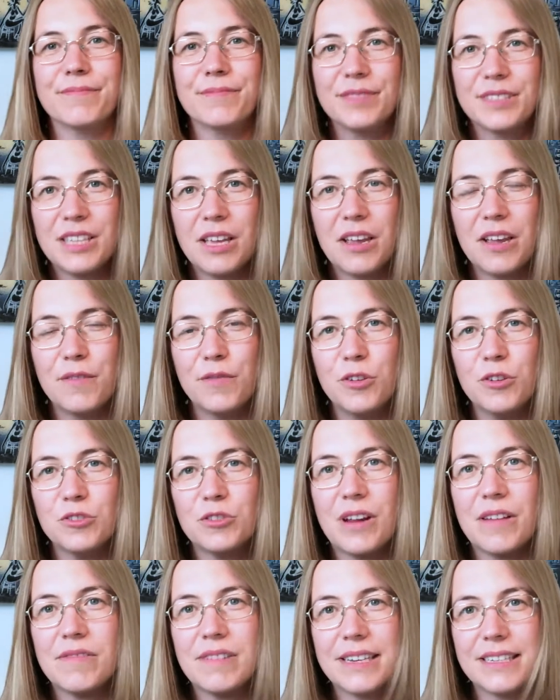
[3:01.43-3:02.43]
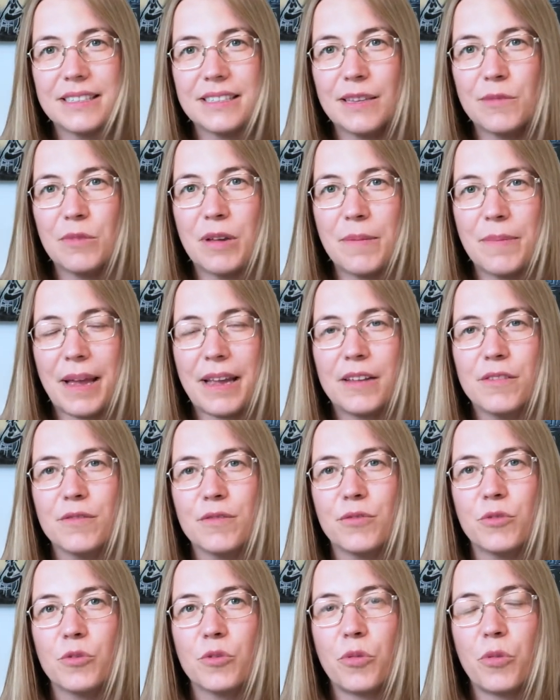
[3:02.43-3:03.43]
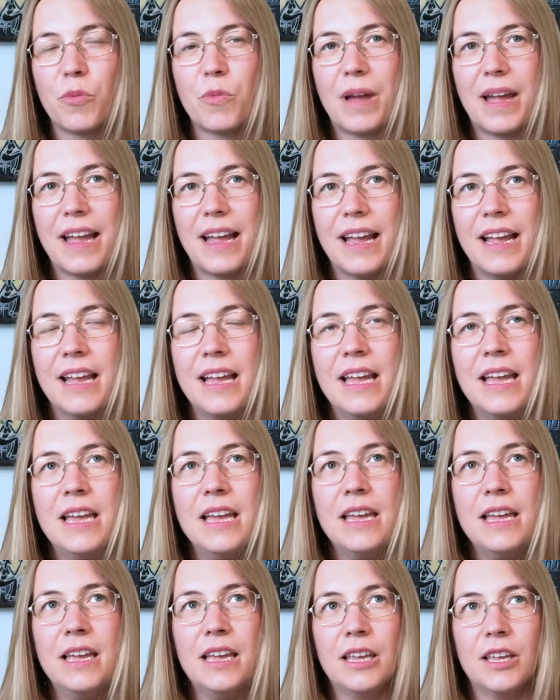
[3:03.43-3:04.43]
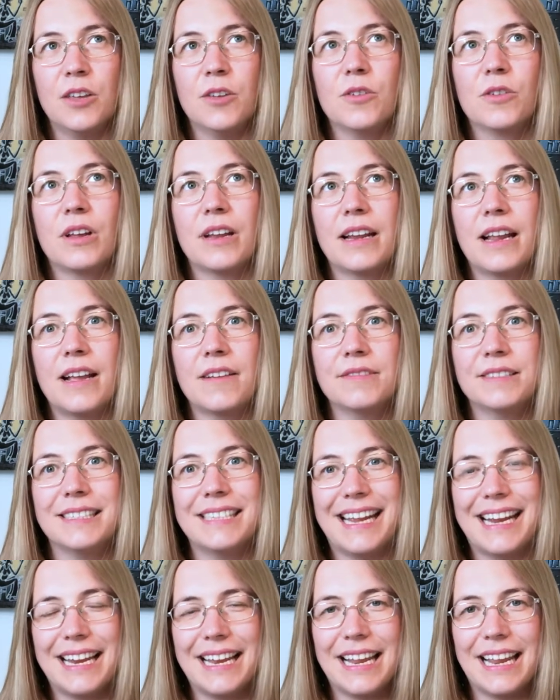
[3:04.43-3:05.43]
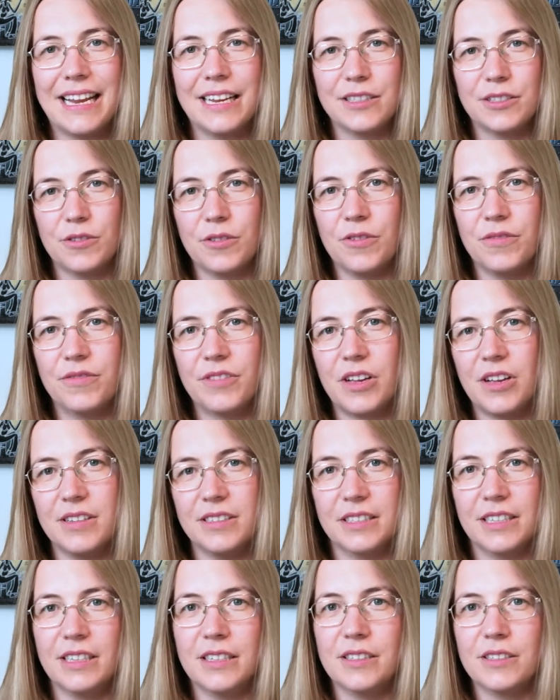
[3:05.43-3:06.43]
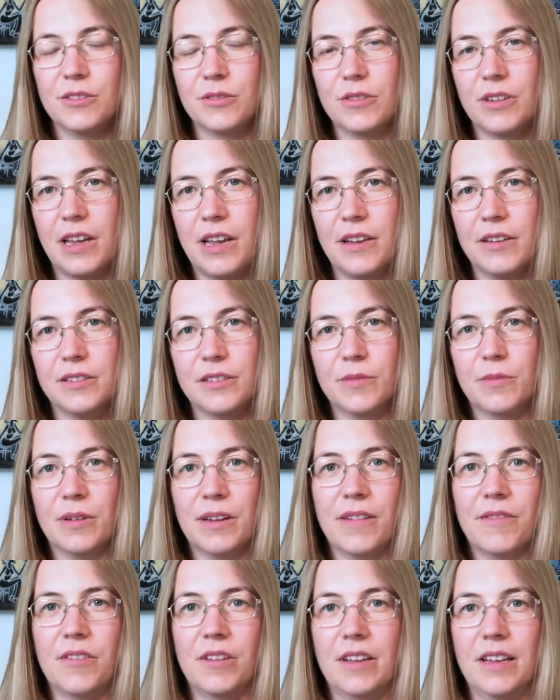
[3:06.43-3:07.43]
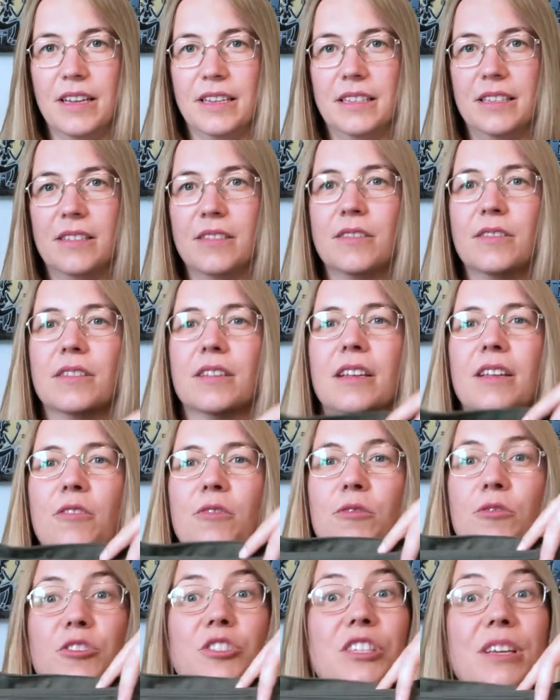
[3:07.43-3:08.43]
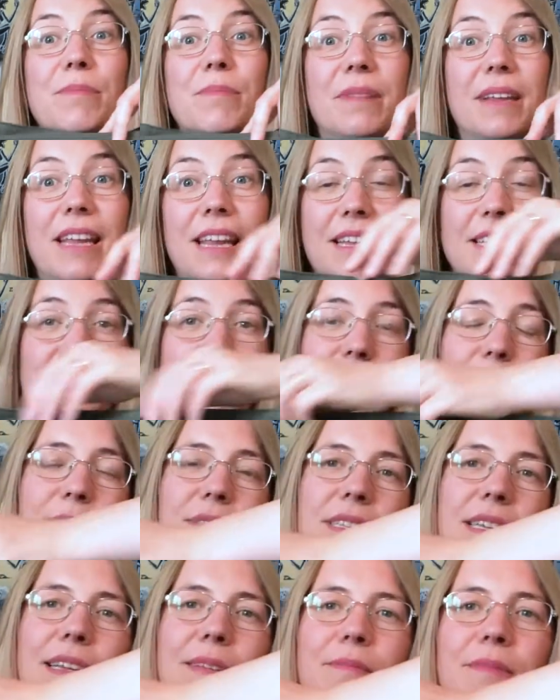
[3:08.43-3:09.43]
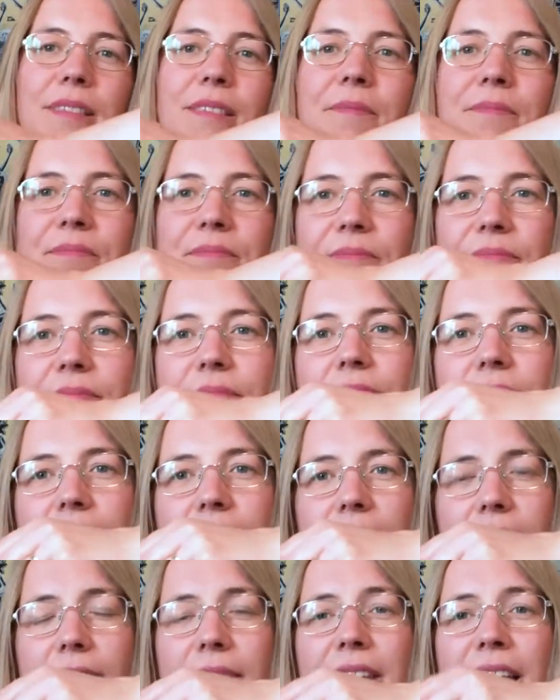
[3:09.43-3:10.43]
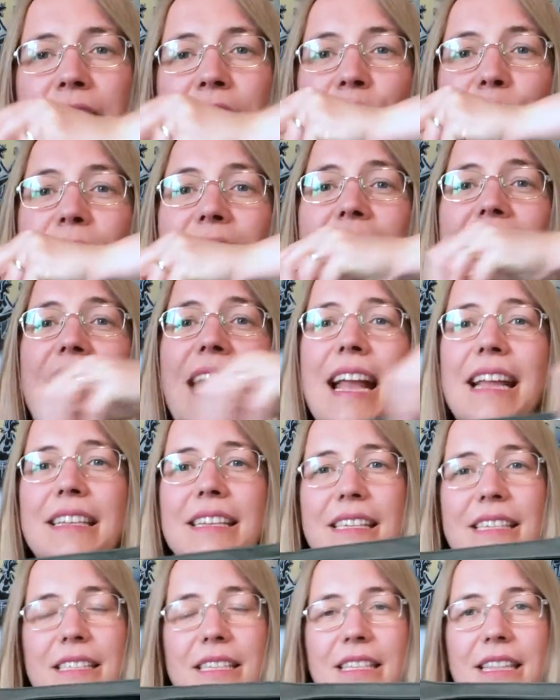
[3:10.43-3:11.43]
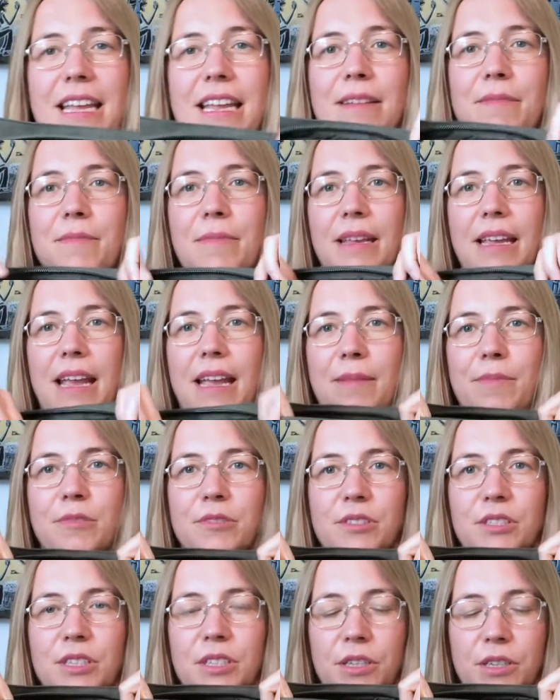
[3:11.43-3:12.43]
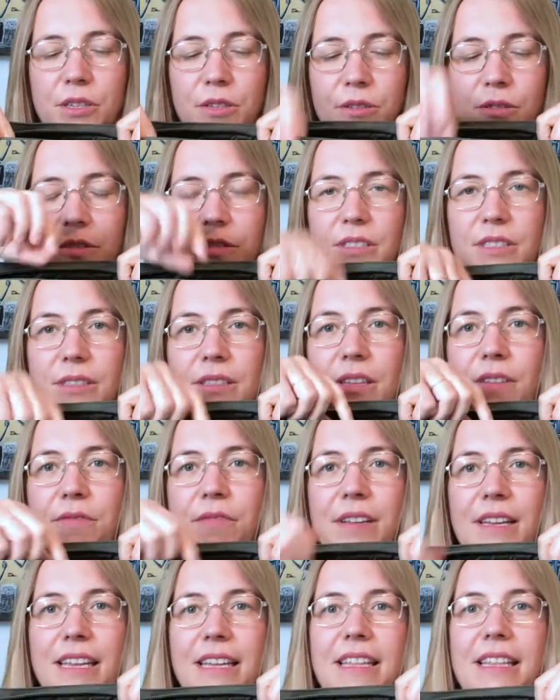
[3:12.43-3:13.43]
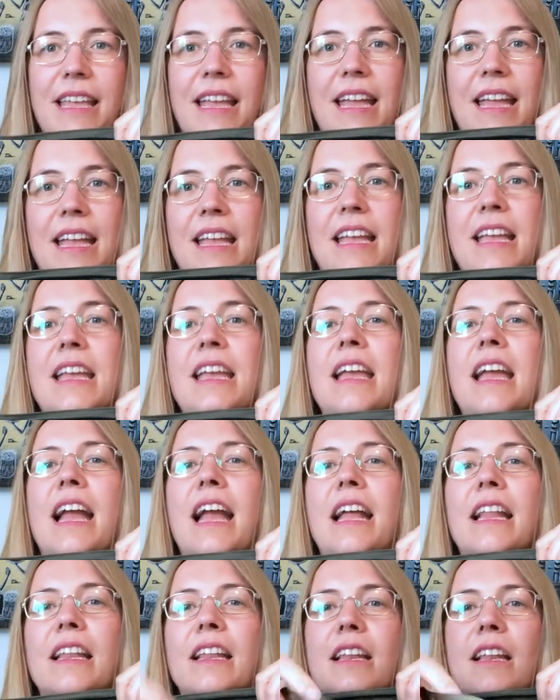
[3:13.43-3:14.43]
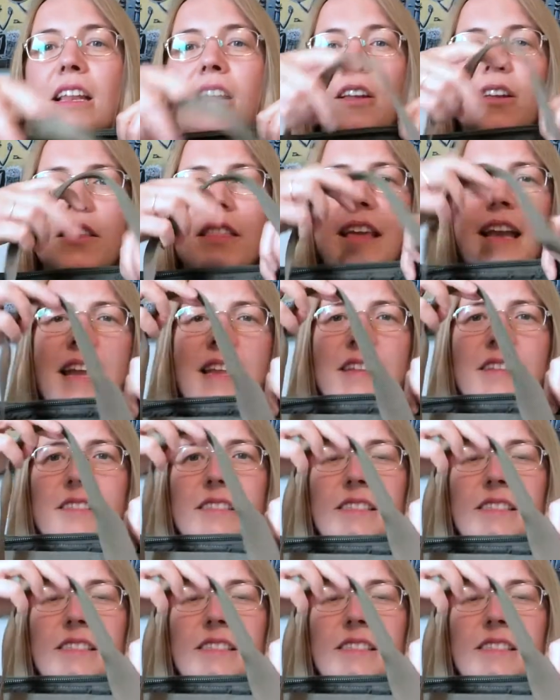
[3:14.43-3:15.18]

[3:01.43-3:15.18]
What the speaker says: So if you're traveling somewhere back and forth where you're going to have to take layers off, cardigans or coats and whatever, or gym kits sometimes, it's really handy to then be able to stuff it in there. And look, the handle